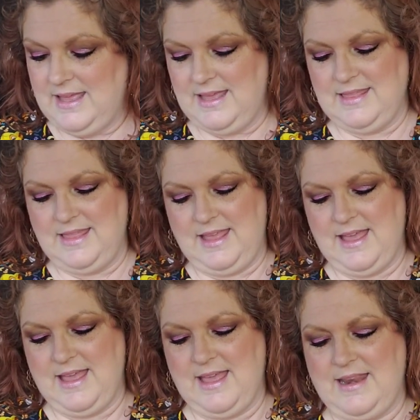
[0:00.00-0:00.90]
And
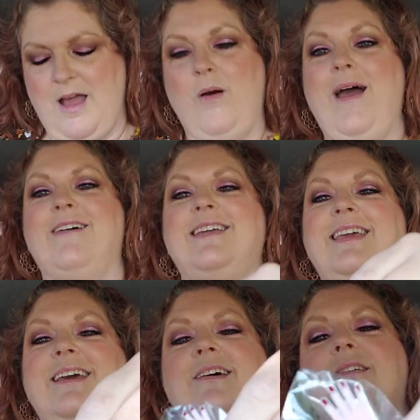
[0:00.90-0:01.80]
then, oh, how
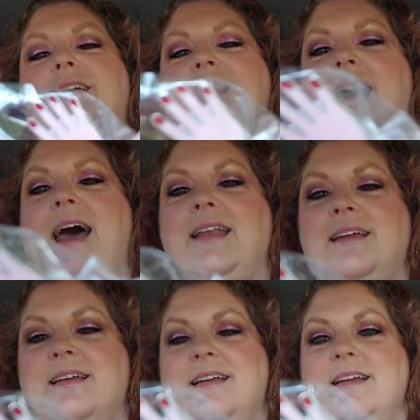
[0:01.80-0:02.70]
cute. Look at that.
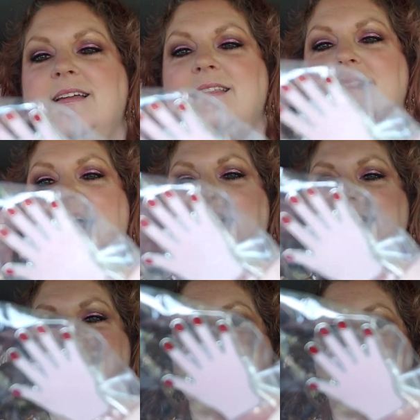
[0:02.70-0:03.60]
That
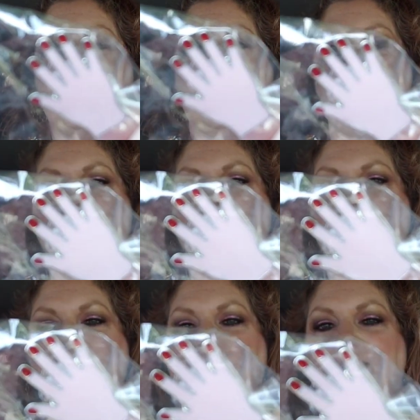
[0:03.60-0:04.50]
is adorable.
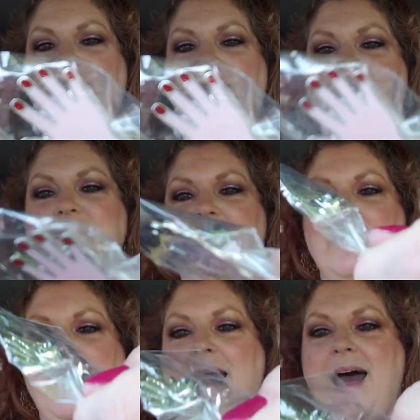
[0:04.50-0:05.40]

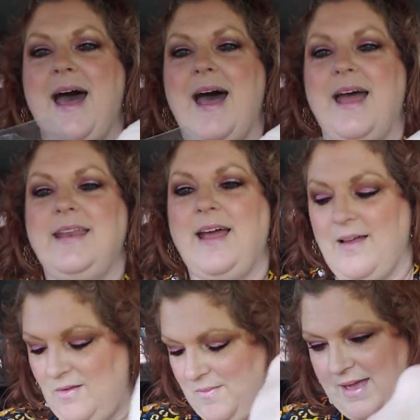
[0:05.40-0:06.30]
Same kind.
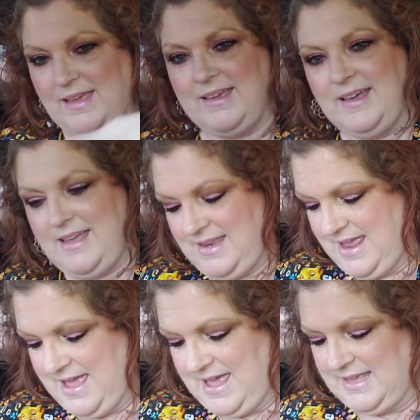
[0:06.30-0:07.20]
Oh, my
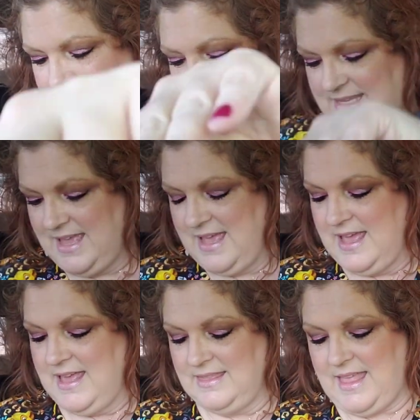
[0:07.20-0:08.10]
goodness.
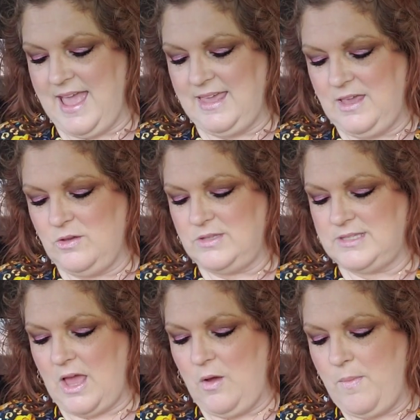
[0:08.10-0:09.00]
Thank you
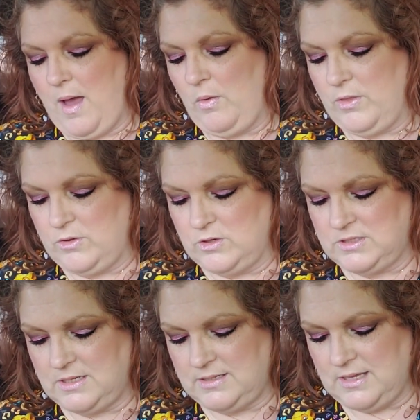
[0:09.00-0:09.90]
so much. Oh,
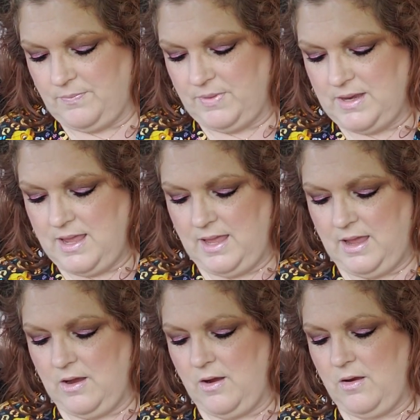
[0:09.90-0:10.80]
there's something
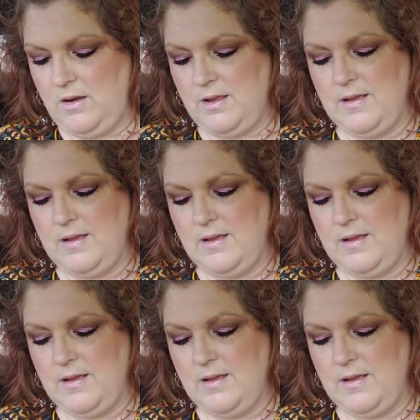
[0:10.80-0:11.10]
here.